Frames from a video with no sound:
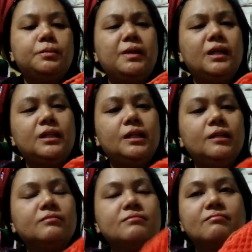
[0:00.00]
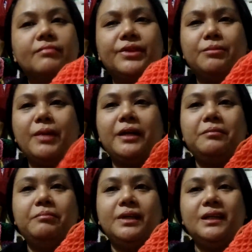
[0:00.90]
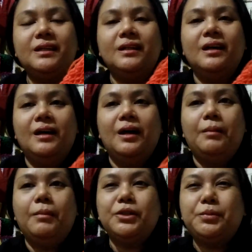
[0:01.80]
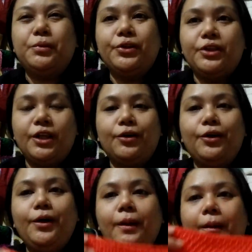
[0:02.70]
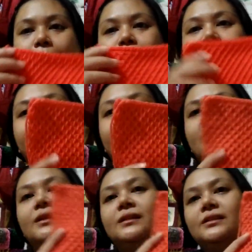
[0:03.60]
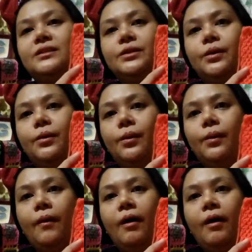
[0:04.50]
but I think it might be much more thicker. So